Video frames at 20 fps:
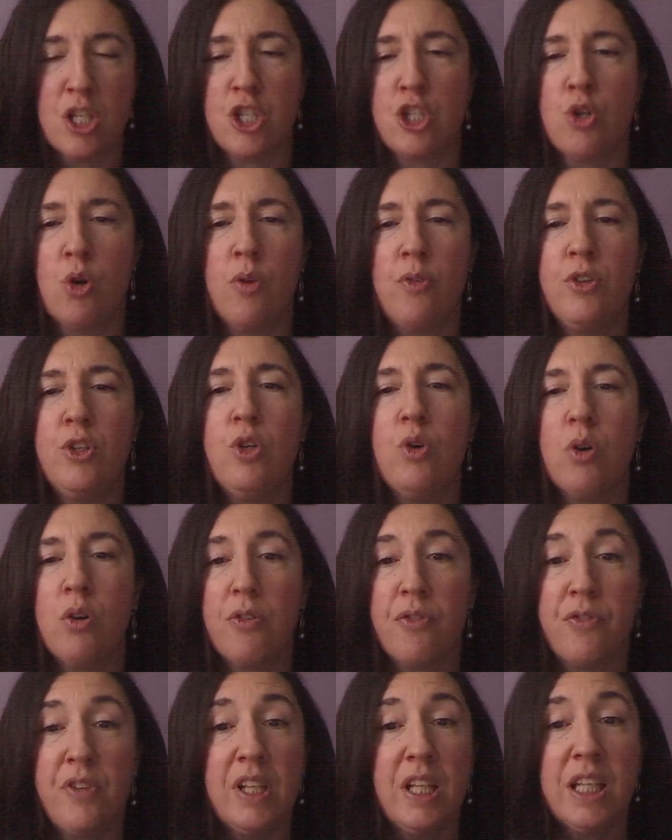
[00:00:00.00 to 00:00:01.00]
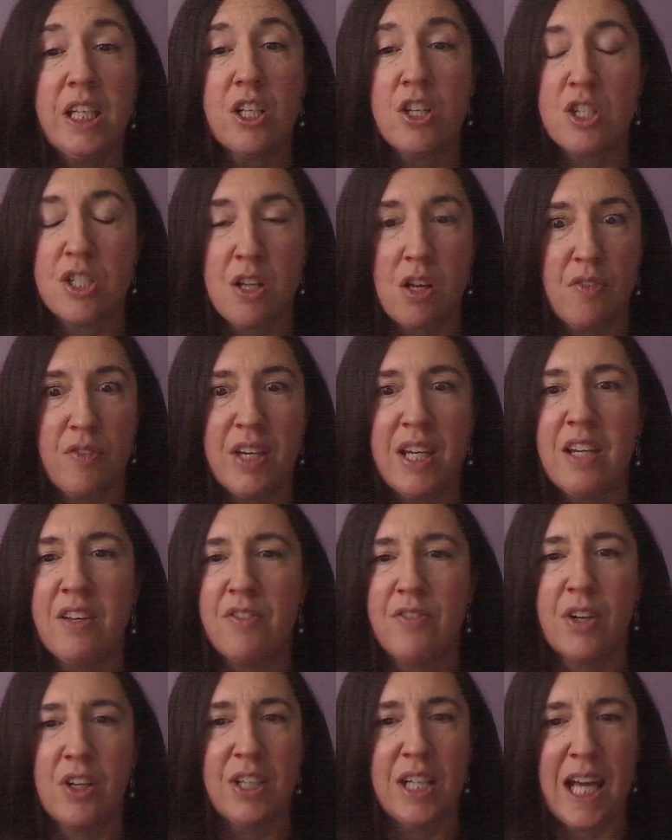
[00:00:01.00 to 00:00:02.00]
So if you are feeling yourself getting
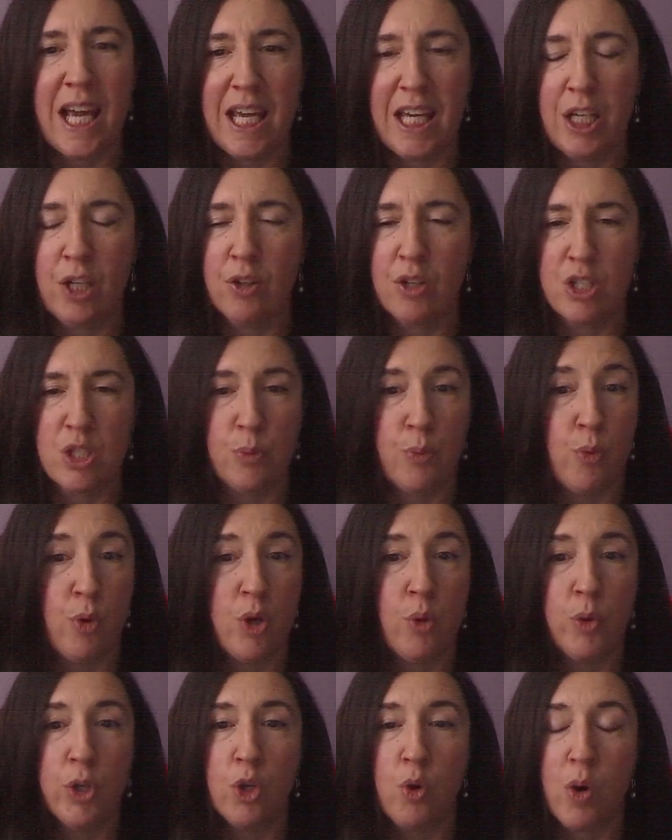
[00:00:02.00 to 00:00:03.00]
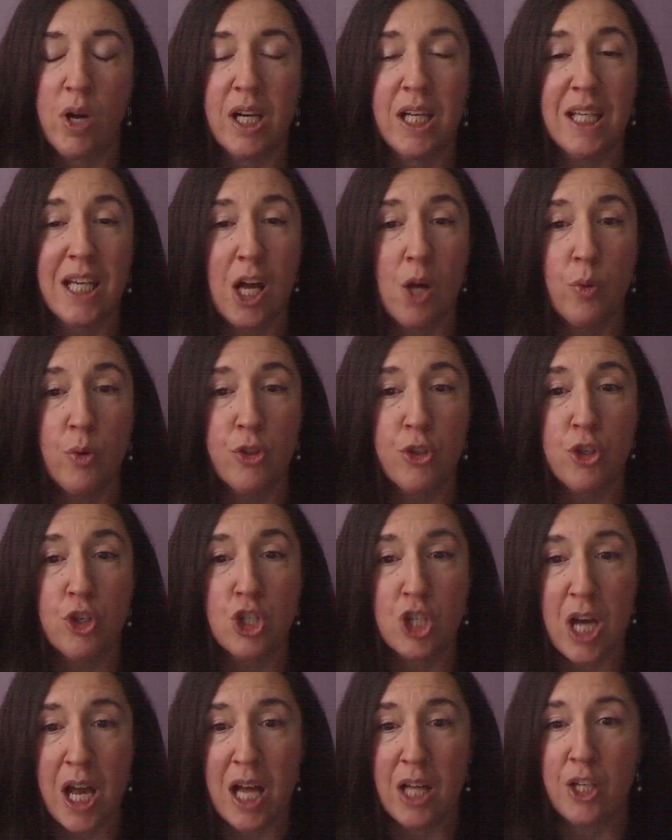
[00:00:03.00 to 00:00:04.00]
very angry to the point where you want to yell with your
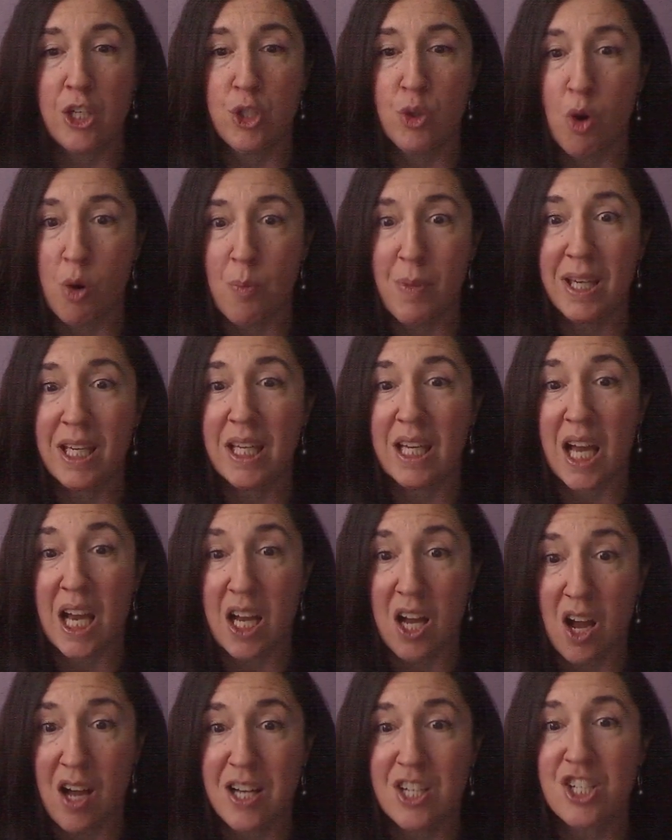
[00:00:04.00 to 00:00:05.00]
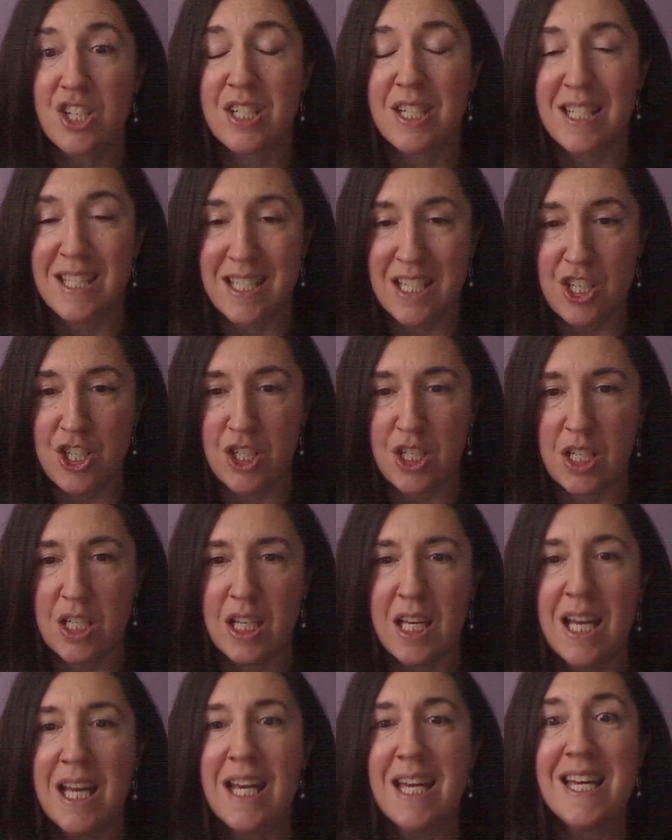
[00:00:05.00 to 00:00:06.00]
child and you are making a conscious decision
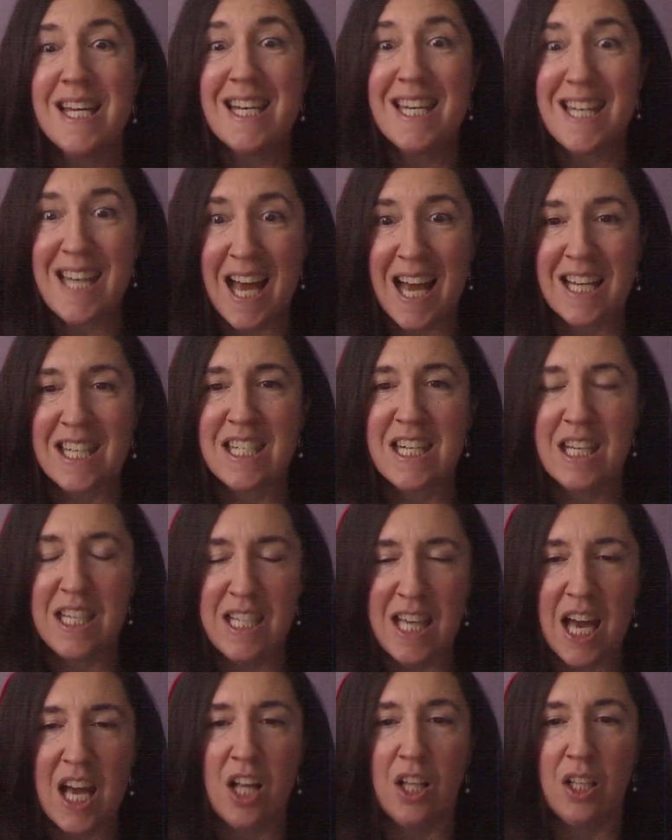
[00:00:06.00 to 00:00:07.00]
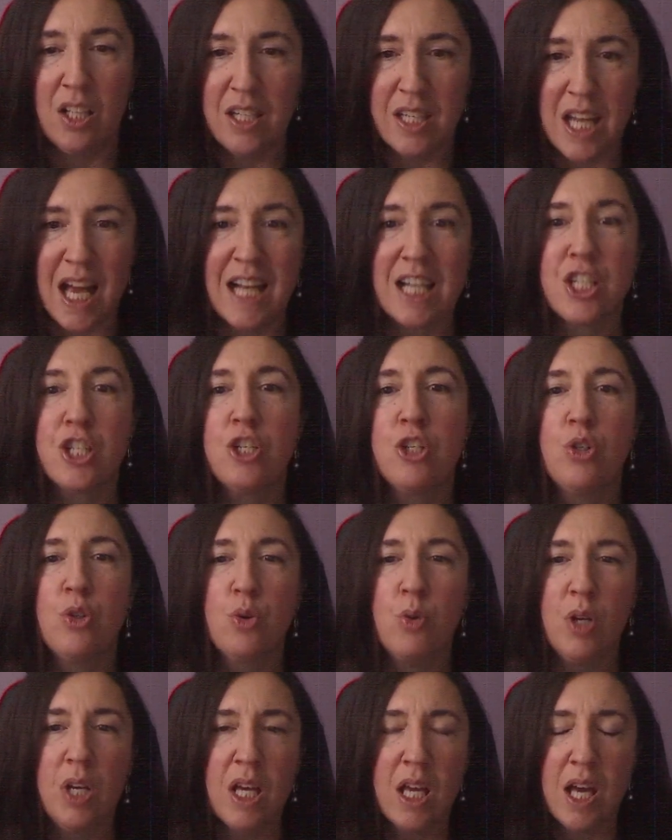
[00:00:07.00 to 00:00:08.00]
not to yell, not
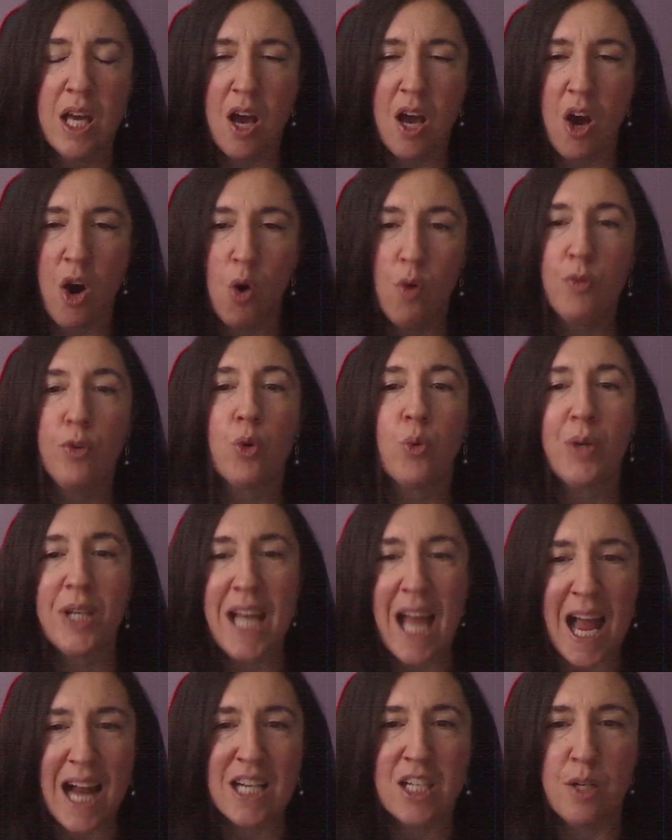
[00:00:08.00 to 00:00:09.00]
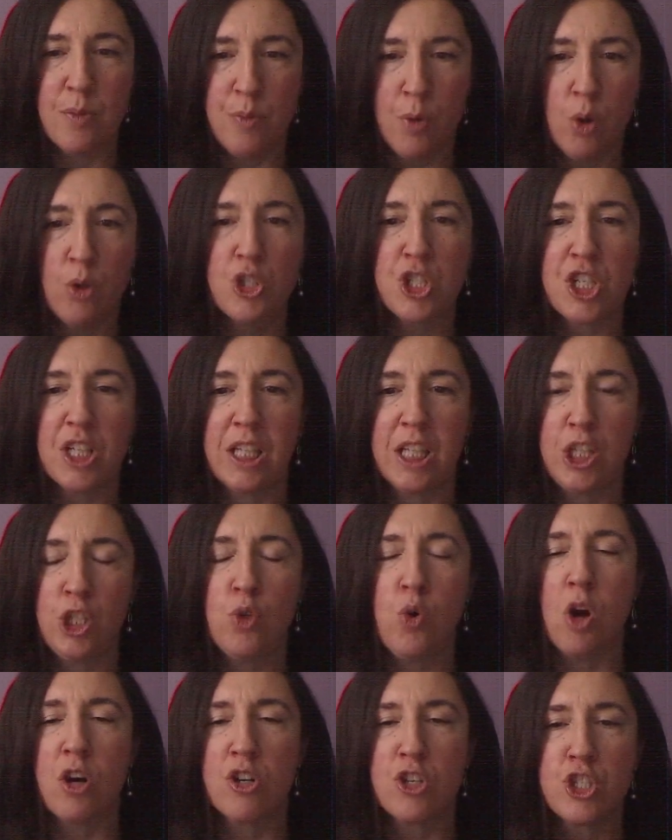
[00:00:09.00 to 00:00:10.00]
to overreact emotionally,
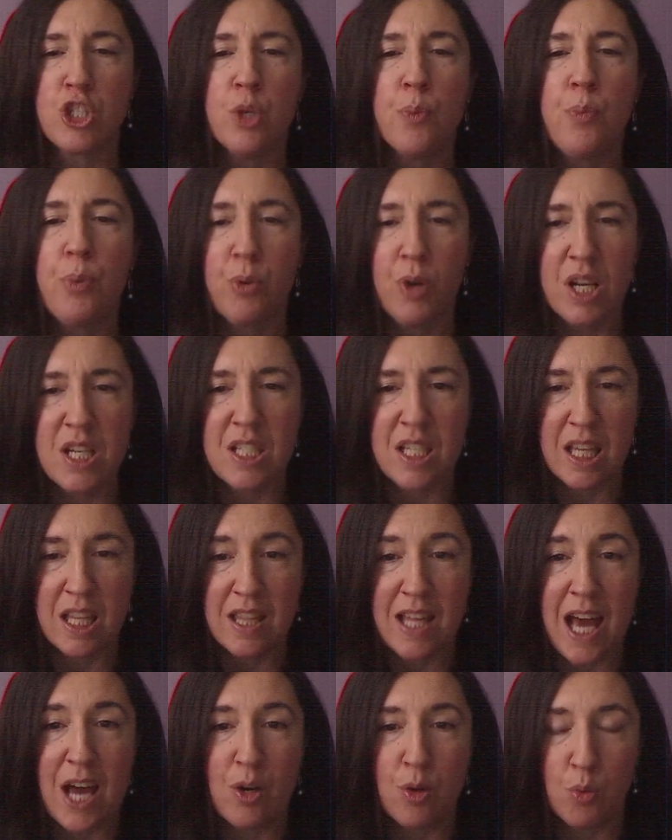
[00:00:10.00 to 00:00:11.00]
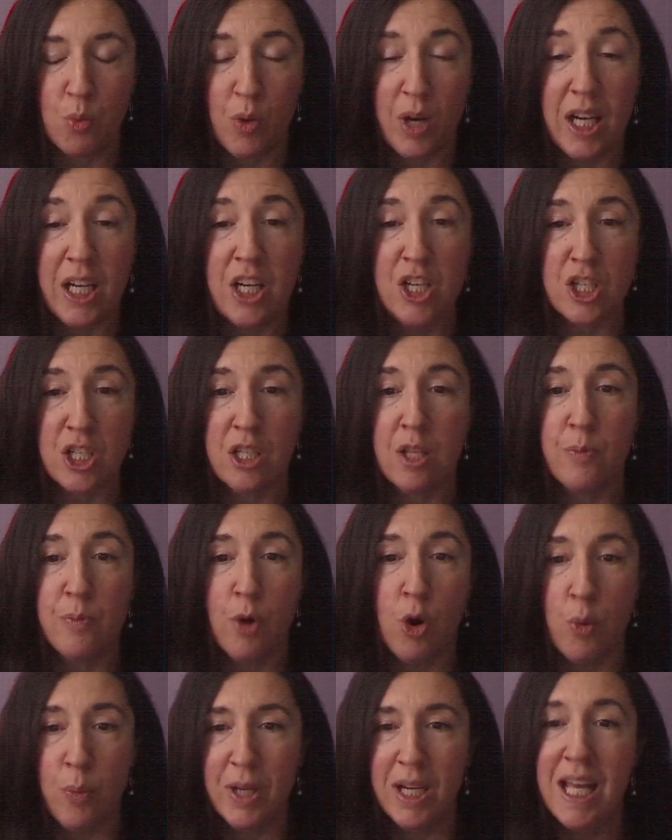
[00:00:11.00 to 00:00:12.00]
you are suppressing that rage in the
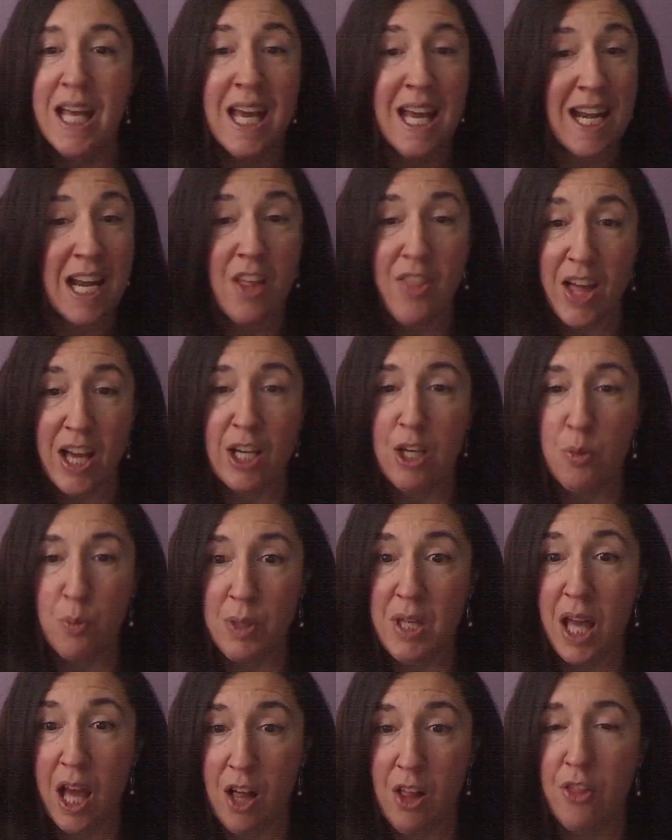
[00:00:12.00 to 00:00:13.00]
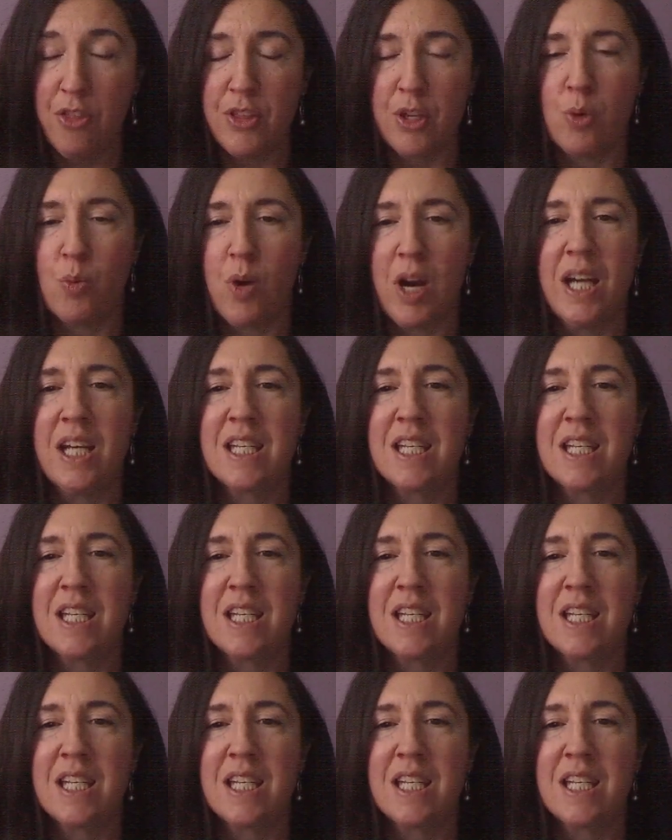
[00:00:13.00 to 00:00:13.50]
moment. Now that can be healthy, right?